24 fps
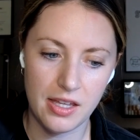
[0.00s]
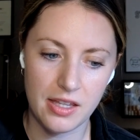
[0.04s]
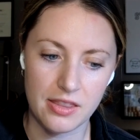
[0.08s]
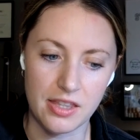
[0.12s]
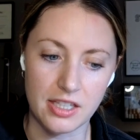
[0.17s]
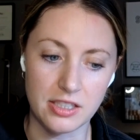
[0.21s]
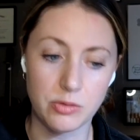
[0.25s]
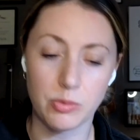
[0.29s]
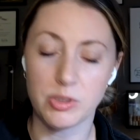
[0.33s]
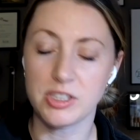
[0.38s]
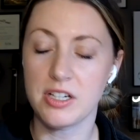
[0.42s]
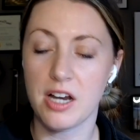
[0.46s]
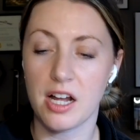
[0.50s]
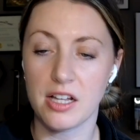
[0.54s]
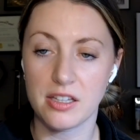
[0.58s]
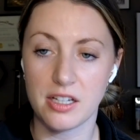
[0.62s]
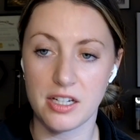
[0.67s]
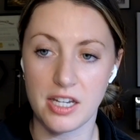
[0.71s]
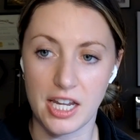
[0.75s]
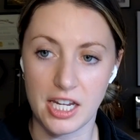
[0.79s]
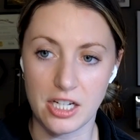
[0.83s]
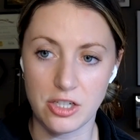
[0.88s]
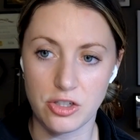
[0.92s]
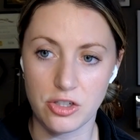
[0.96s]
this was not the
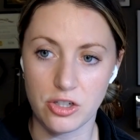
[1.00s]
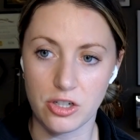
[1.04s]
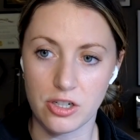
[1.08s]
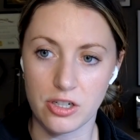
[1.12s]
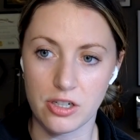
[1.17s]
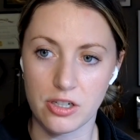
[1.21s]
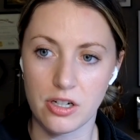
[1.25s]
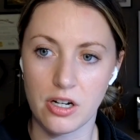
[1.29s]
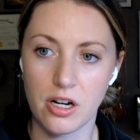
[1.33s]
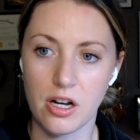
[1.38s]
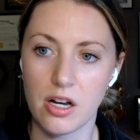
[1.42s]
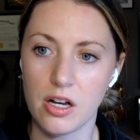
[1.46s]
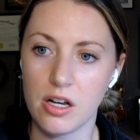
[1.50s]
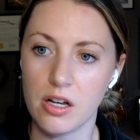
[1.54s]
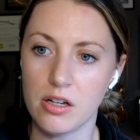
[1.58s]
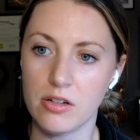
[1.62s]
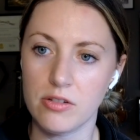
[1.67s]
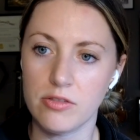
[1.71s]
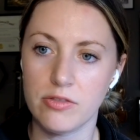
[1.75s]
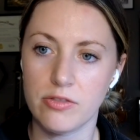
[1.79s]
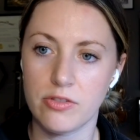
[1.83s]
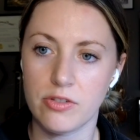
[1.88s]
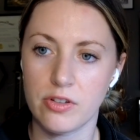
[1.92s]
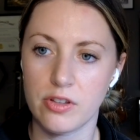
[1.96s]
nature
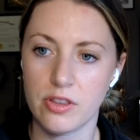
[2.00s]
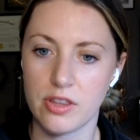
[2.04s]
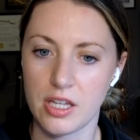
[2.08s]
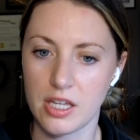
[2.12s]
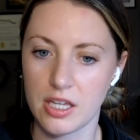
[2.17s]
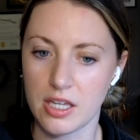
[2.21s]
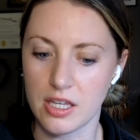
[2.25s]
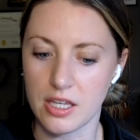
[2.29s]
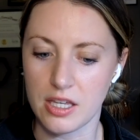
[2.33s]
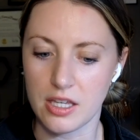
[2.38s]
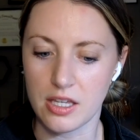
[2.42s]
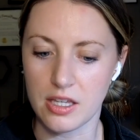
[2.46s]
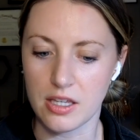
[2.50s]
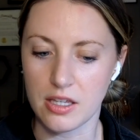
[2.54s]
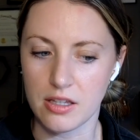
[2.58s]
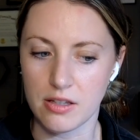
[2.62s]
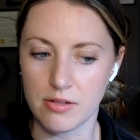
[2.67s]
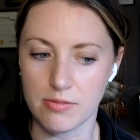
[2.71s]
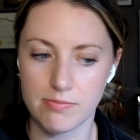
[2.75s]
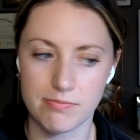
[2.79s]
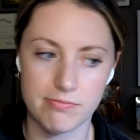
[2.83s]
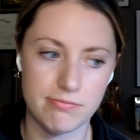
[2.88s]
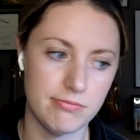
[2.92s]
of the